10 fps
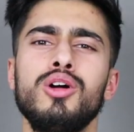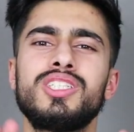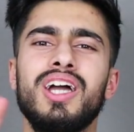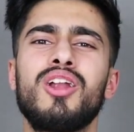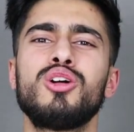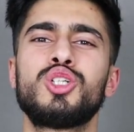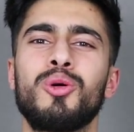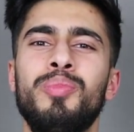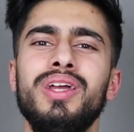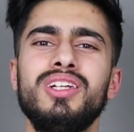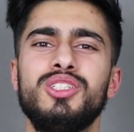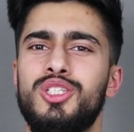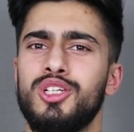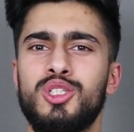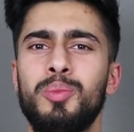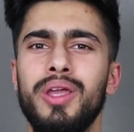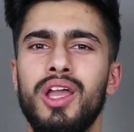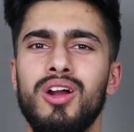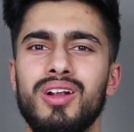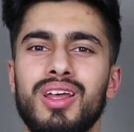Don't shout out your opinion just to be
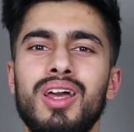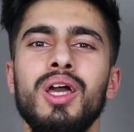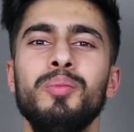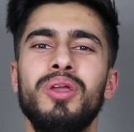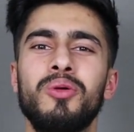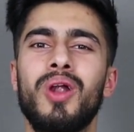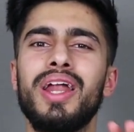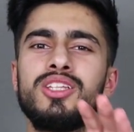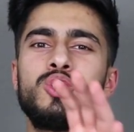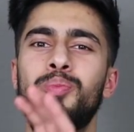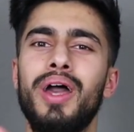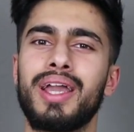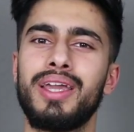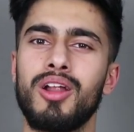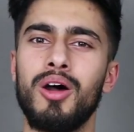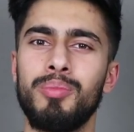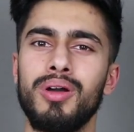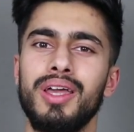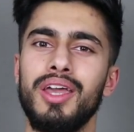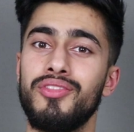heard. Be ready to back it up
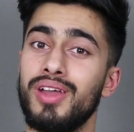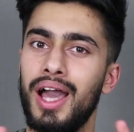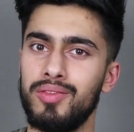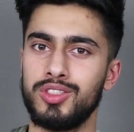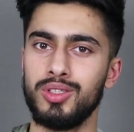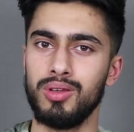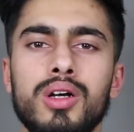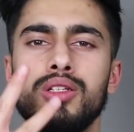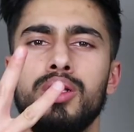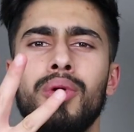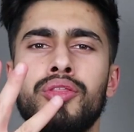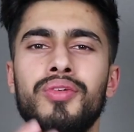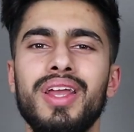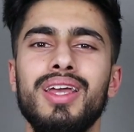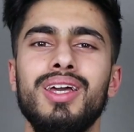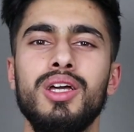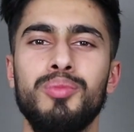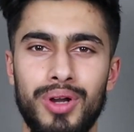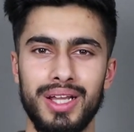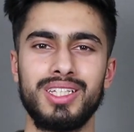if you have to. Number three,
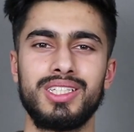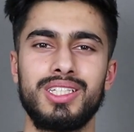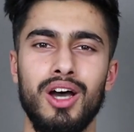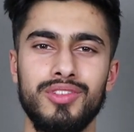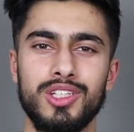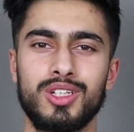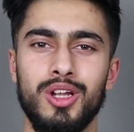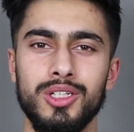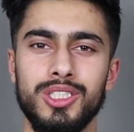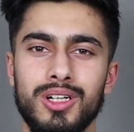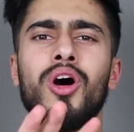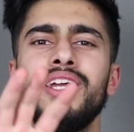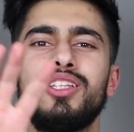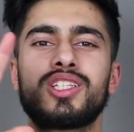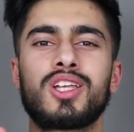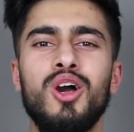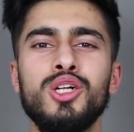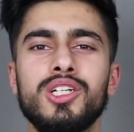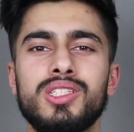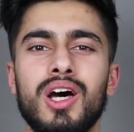practice self-disclosure. The more you
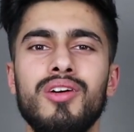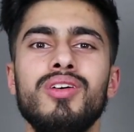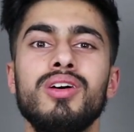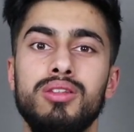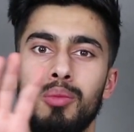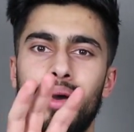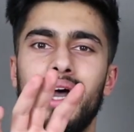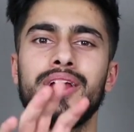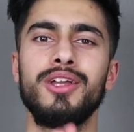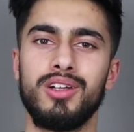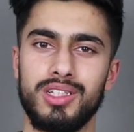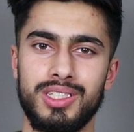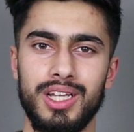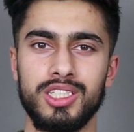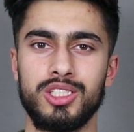disclose yourself, the better you understand